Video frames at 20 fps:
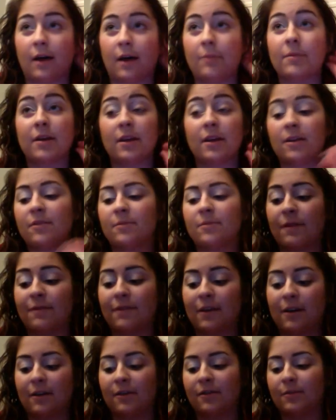I'm going to use my
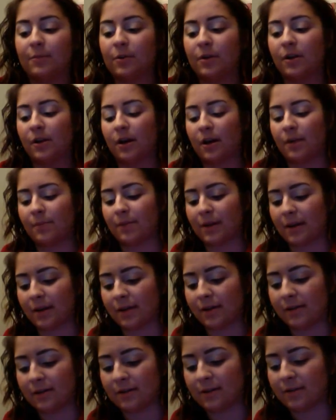fingers to put it on
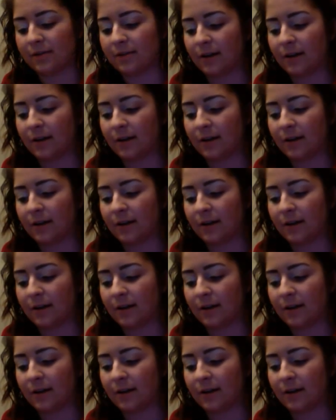because it's